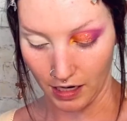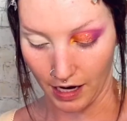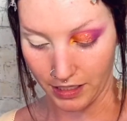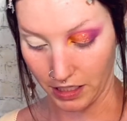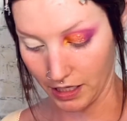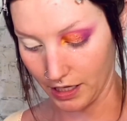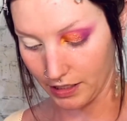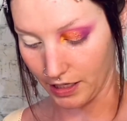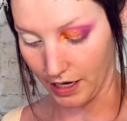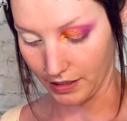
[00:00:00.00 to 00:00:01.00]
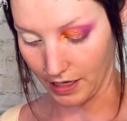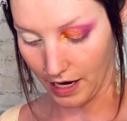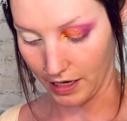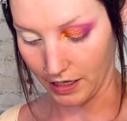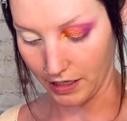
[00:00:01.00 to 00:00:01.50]
ideas and
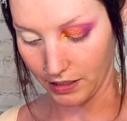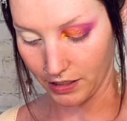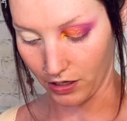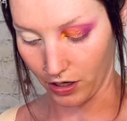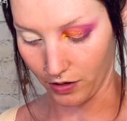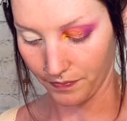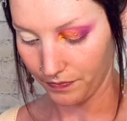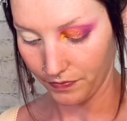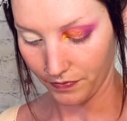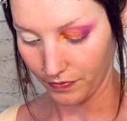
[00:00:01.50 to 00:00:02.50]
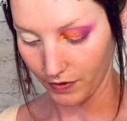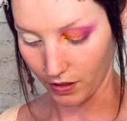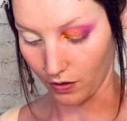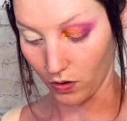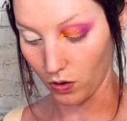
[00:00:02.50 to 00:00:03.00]
anxieties, or,
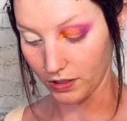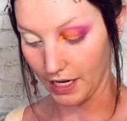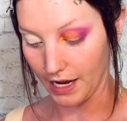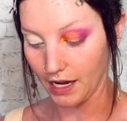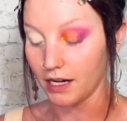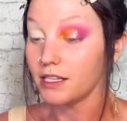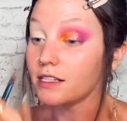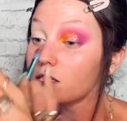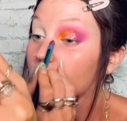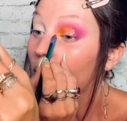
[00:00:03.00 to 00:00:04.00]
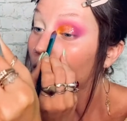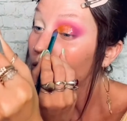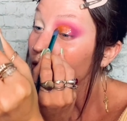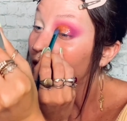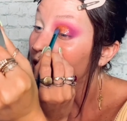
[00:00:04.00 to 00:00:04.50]
the whole day kind of takes a
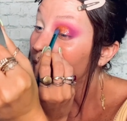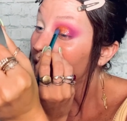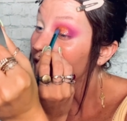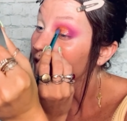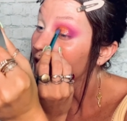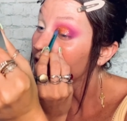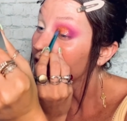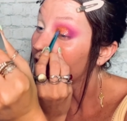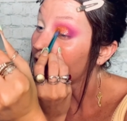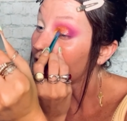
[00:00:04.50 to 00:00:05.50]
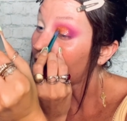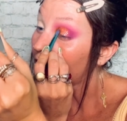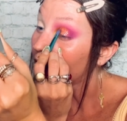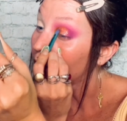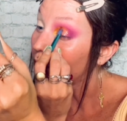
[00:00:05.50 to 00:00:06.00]
toll. And by the end of the day,
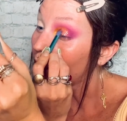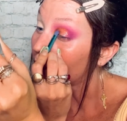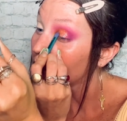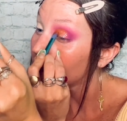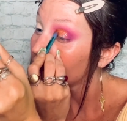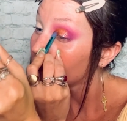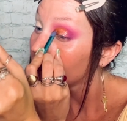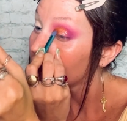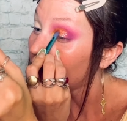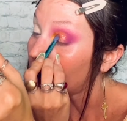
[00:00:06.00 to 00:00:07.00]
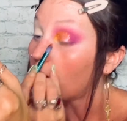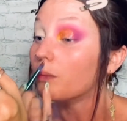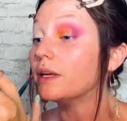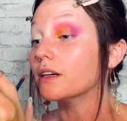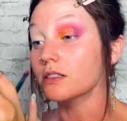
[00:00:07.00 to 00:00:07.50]
I'll
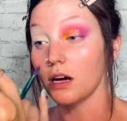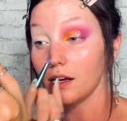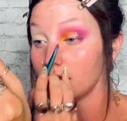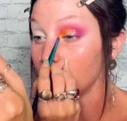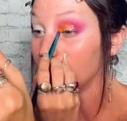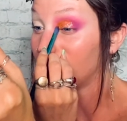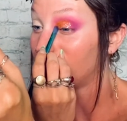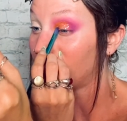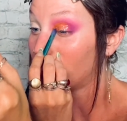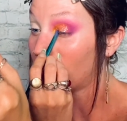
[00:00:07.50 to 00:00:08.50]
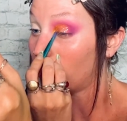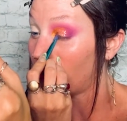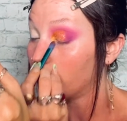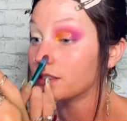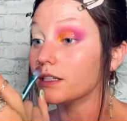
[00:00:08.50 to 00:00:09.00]
be exhausted, and I won't
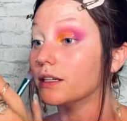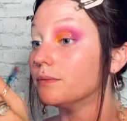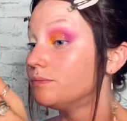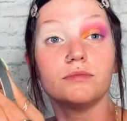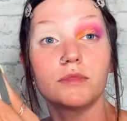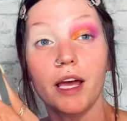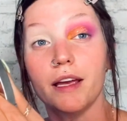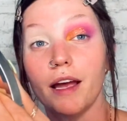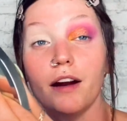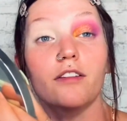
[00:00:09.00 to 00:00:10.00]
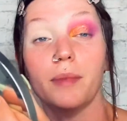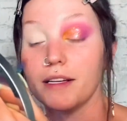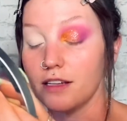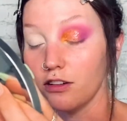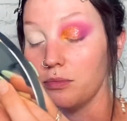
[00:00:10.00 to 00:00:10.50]
want to take care of
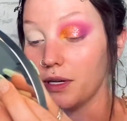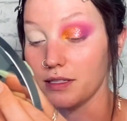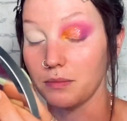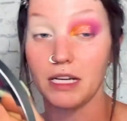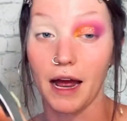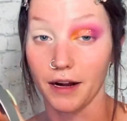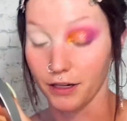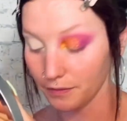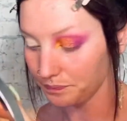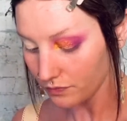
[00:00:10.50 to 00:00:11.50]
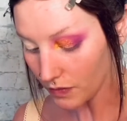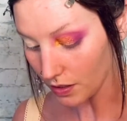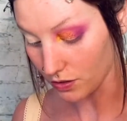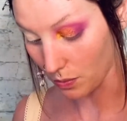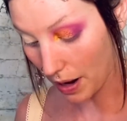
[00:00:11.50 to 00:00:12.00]
myself because I'm tired.
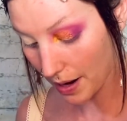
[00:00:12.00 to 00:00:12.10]
So my